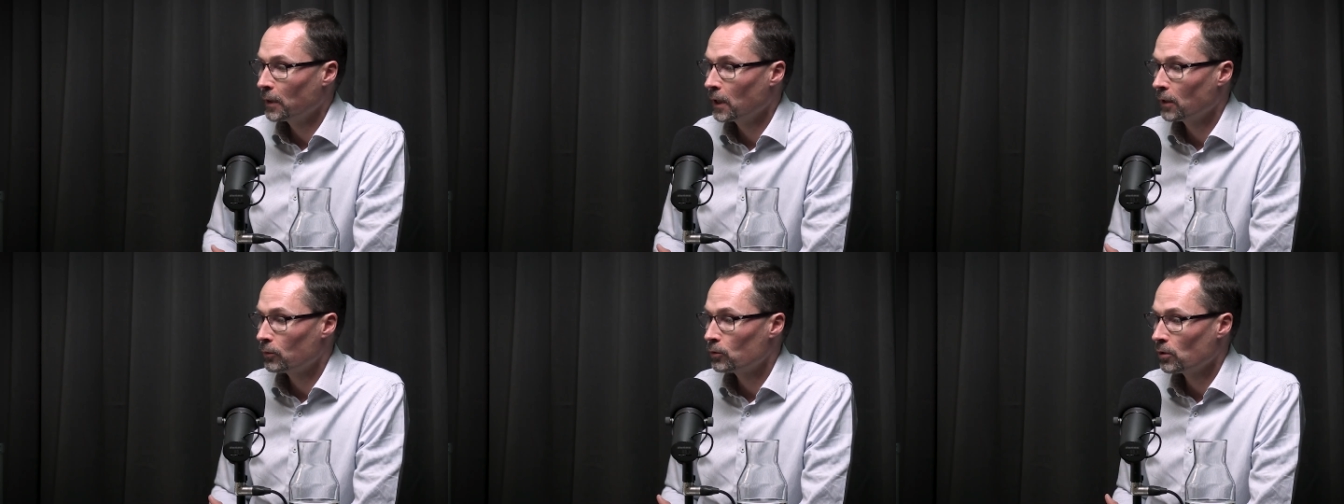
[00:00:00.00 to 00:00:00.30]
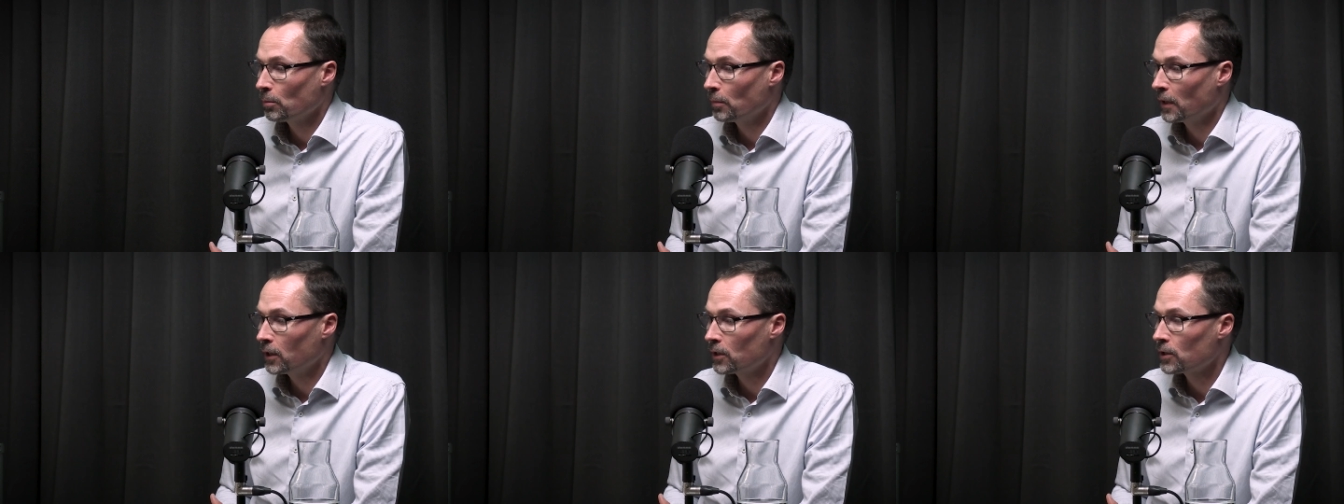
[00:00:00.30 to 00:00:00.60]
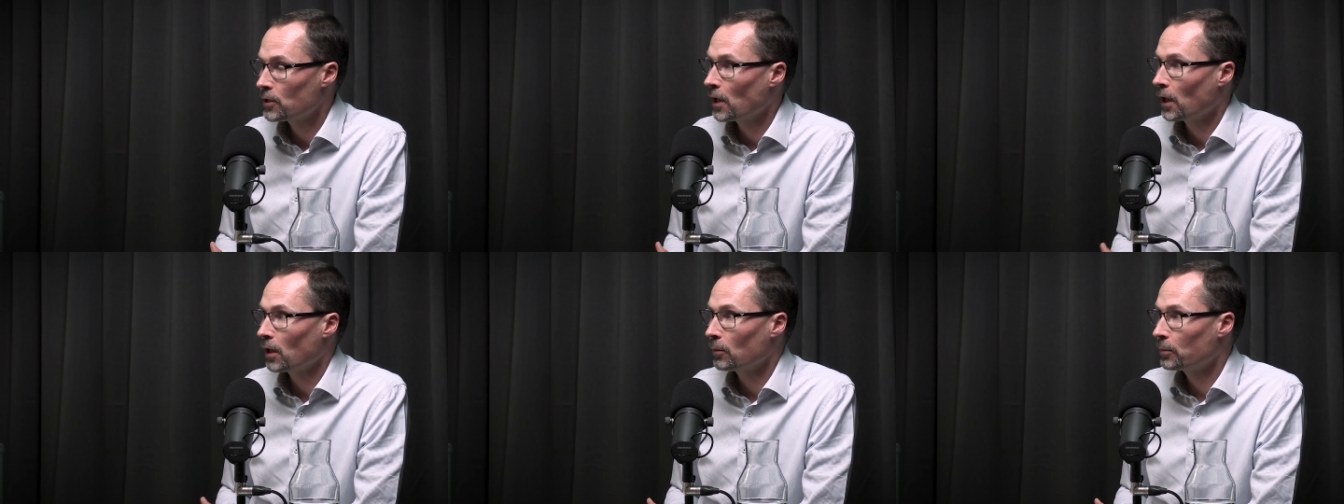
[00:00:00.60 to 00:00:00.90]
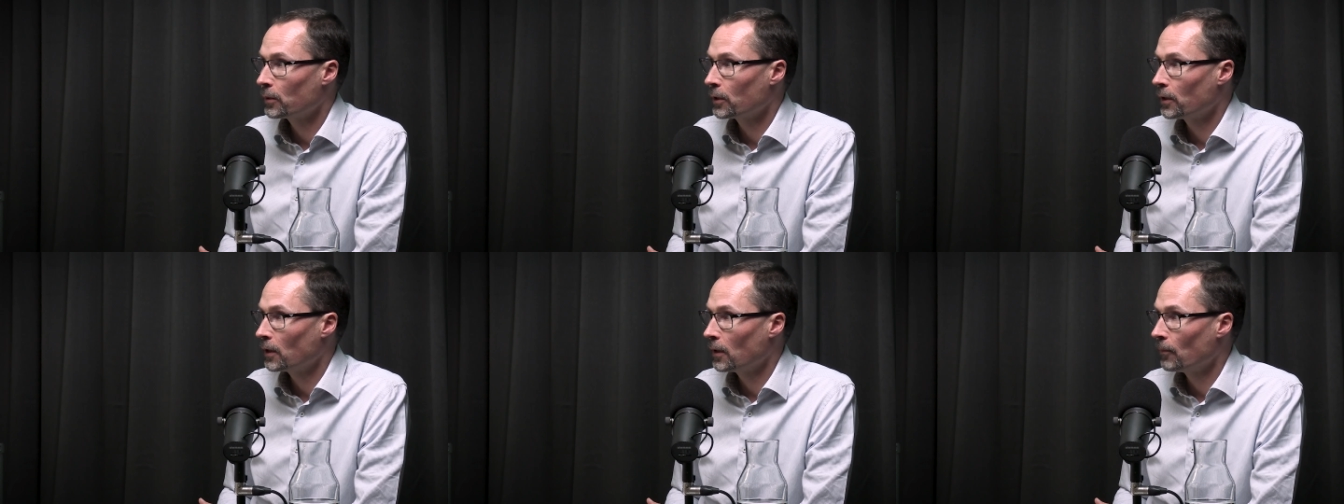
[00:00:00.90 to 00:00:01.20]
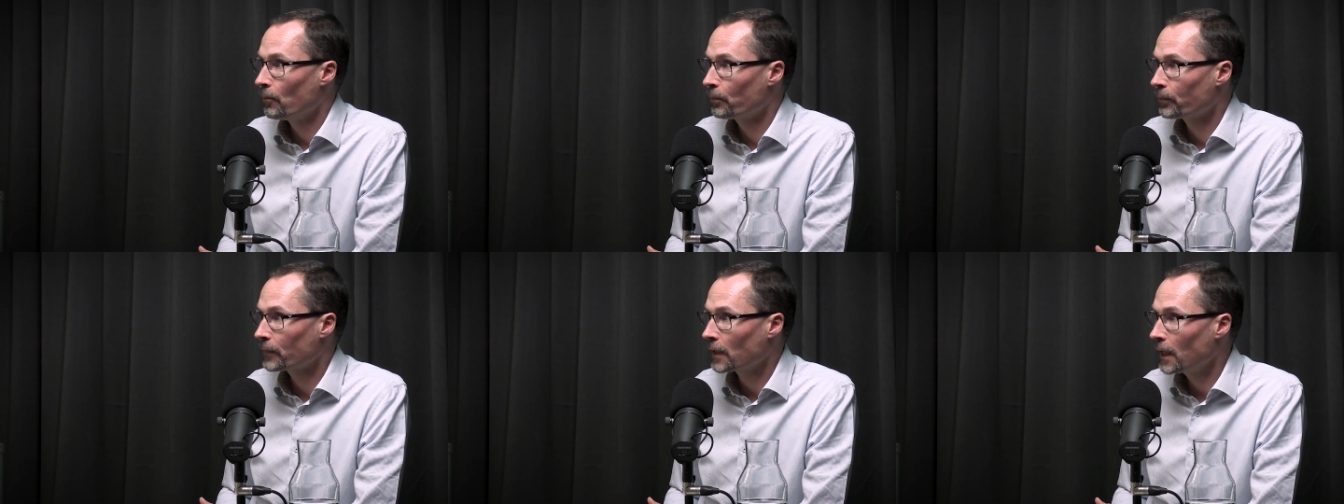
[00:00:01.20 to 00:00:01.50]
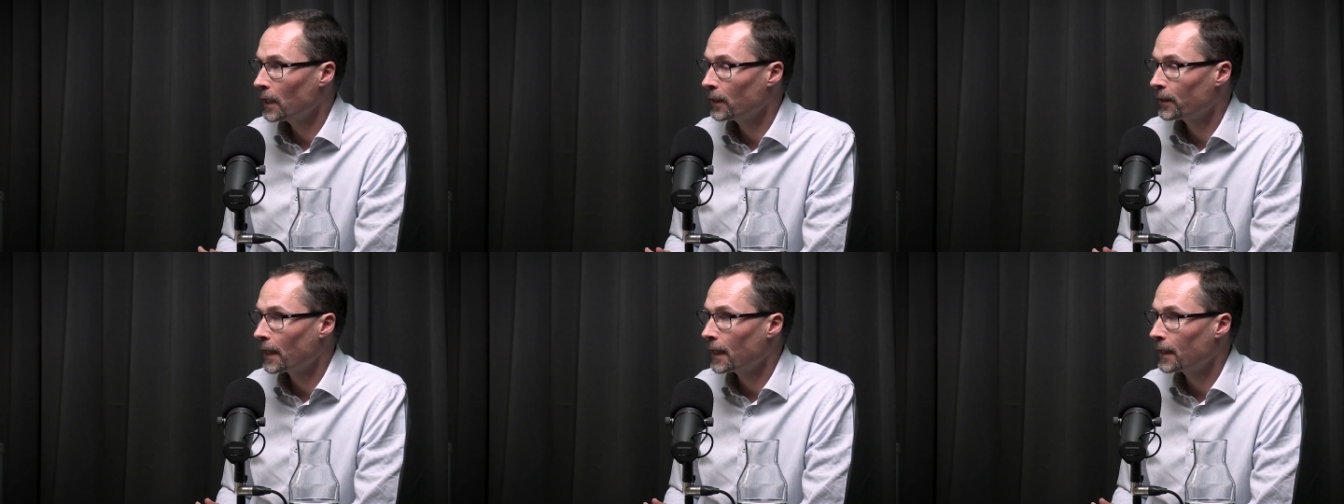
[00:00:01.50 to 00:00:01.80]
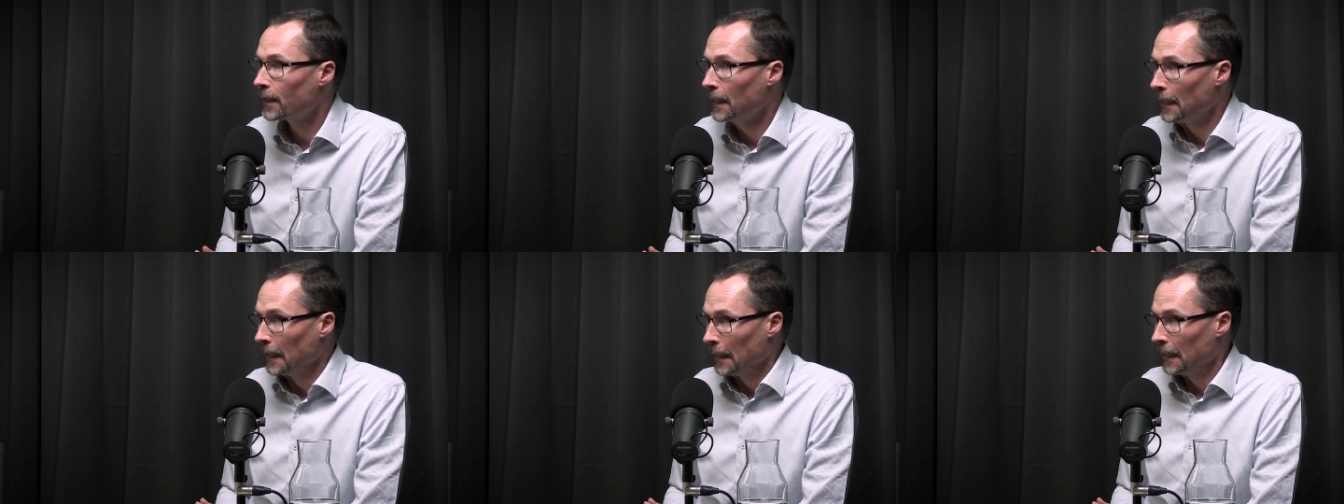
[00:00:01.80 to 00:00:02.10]
be a tremendous help in
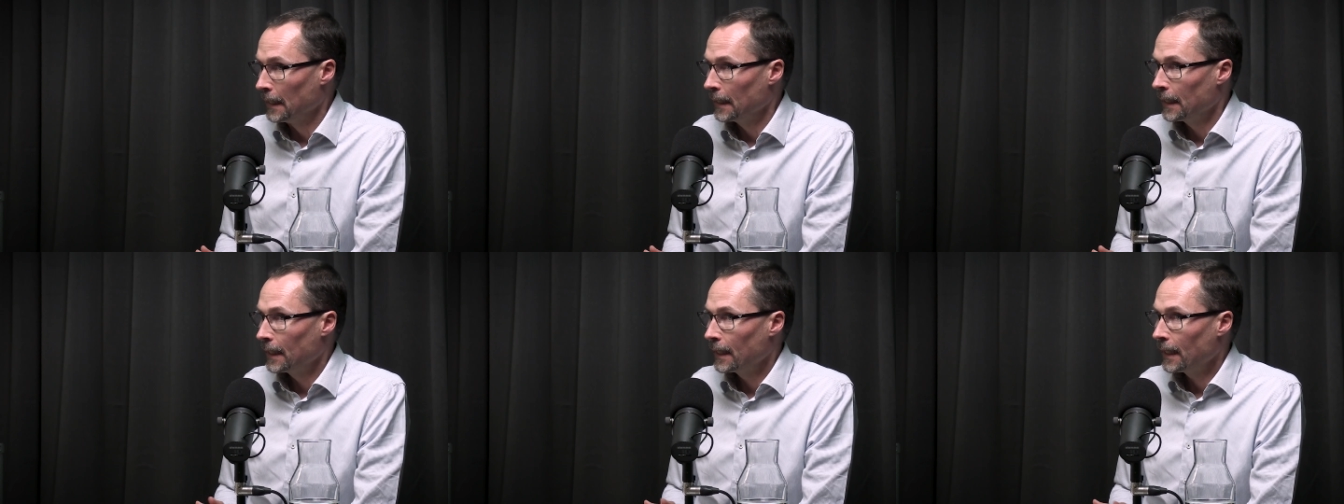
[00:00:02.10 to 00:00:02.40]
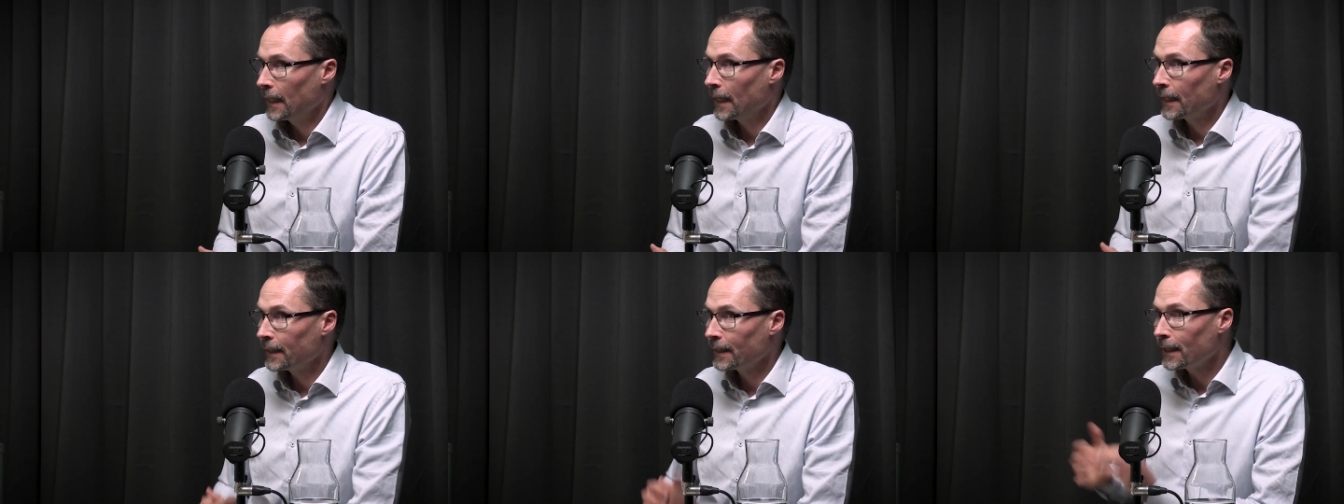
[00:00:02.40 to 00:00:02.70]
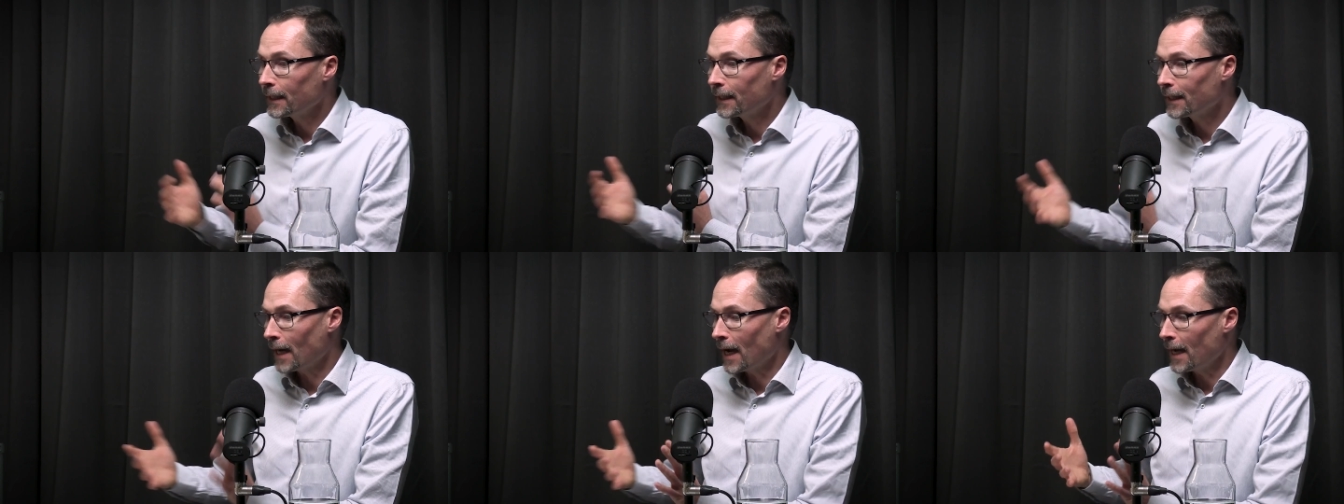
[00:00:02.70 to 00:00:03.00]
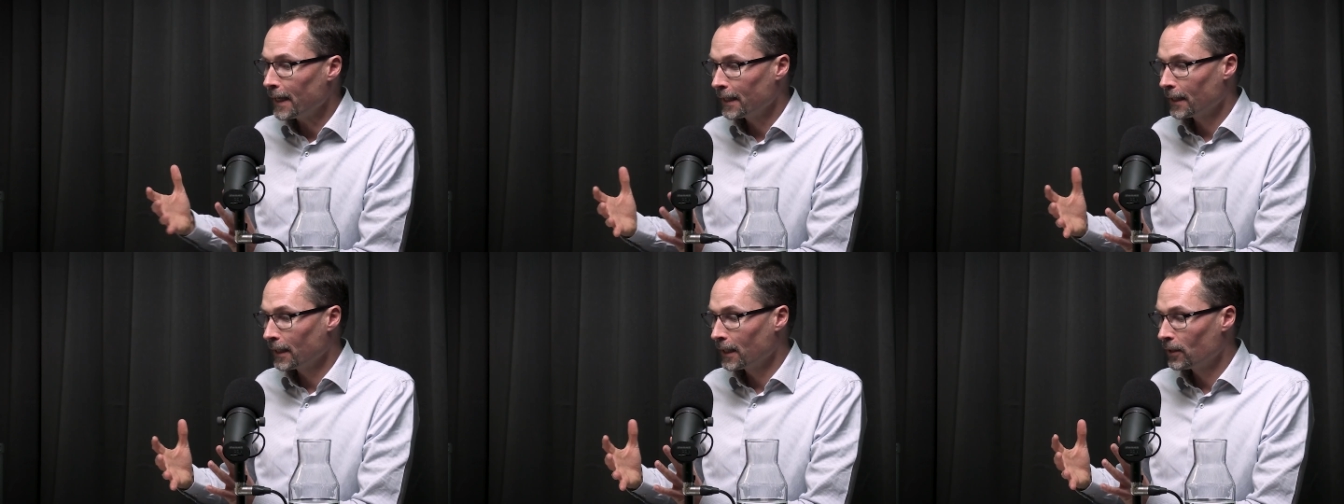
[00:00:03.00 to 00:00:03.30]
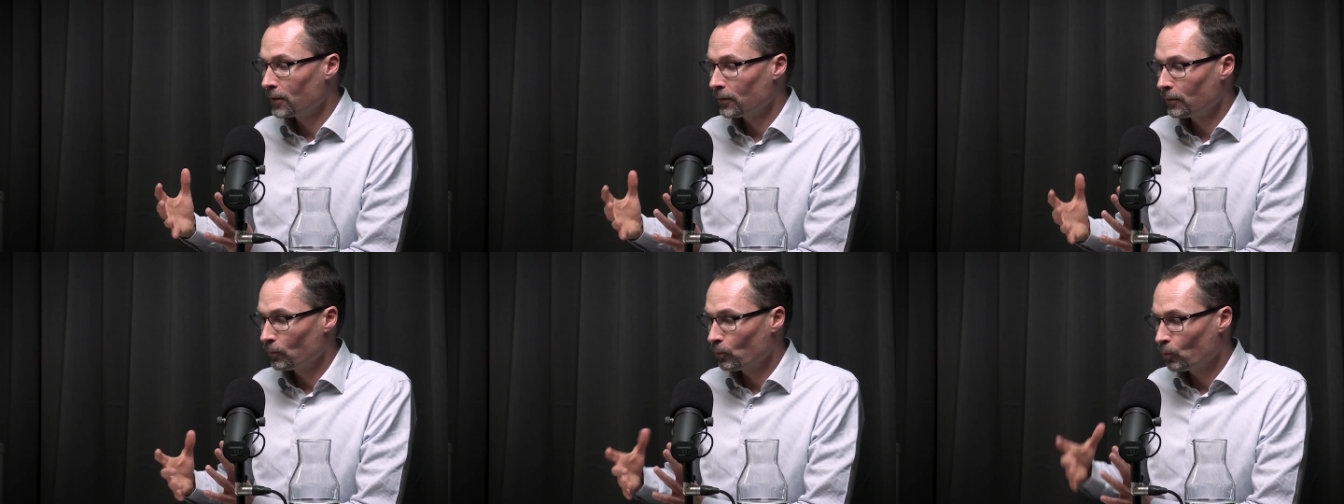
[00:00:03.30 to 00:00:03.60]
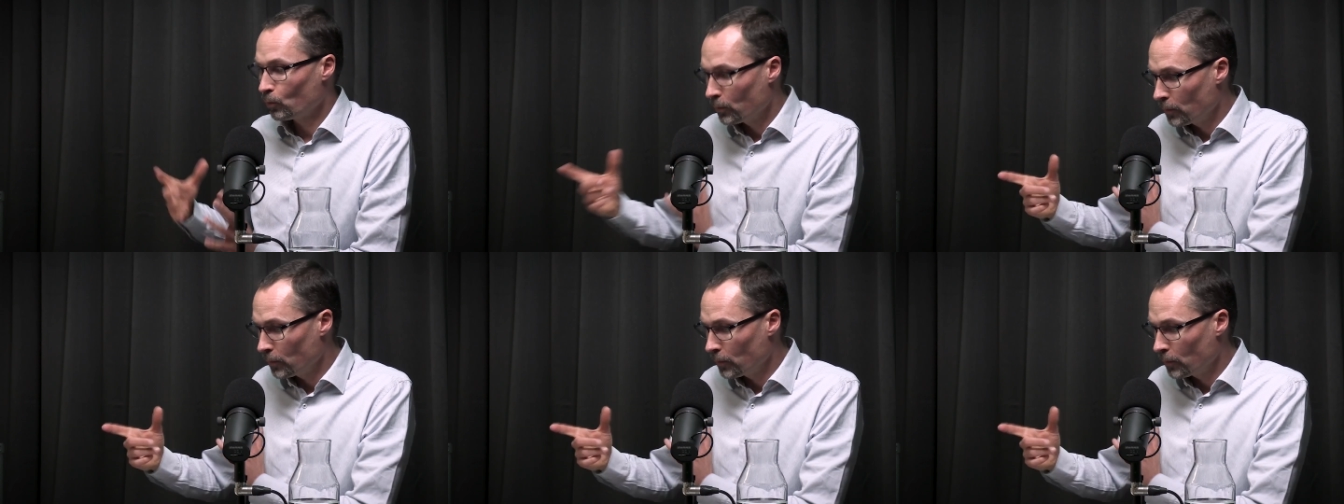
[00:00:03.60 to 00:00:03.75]
that, and then guiding it.